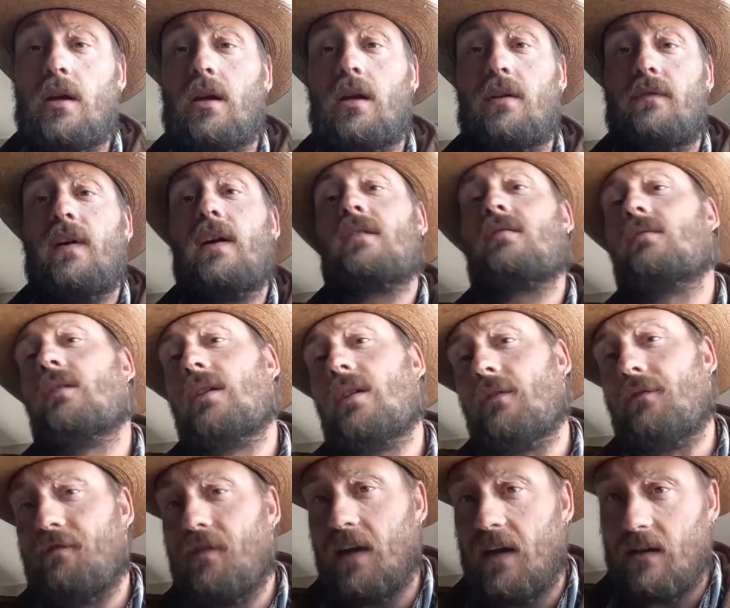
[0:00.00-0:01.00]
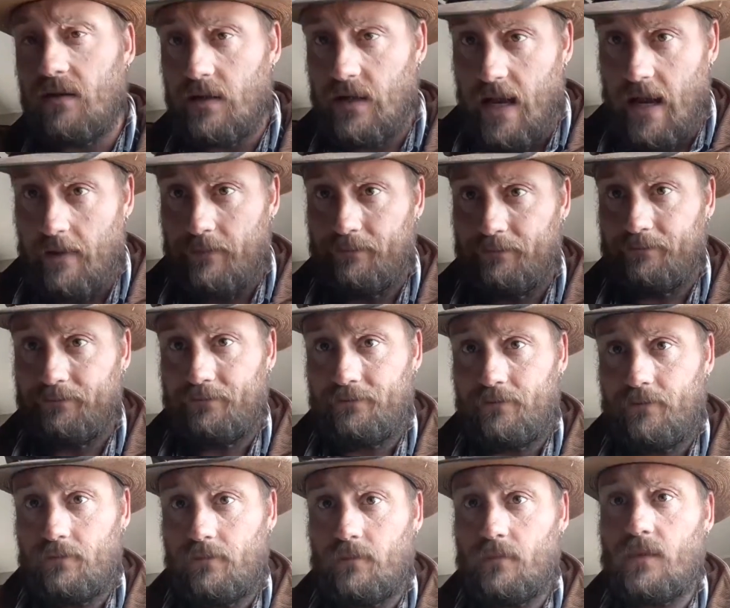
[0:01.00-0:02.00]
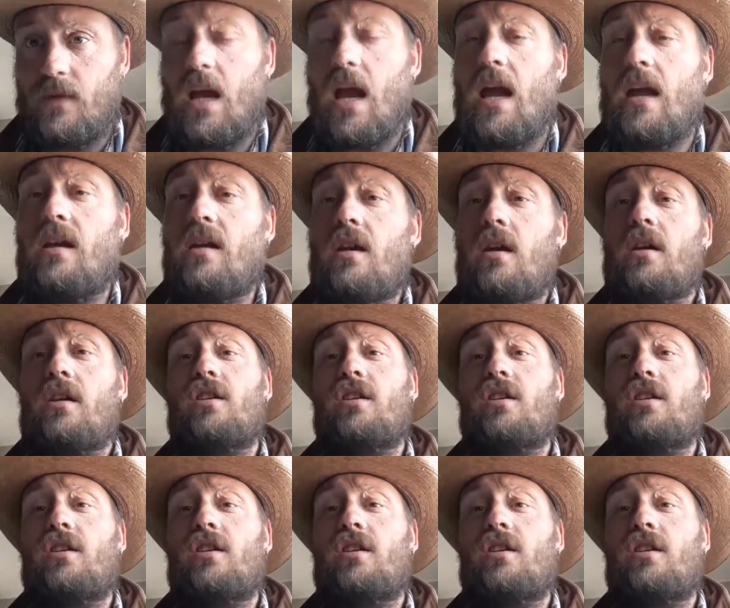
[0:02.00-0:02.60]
Eventually, they'll figure it out. Okay?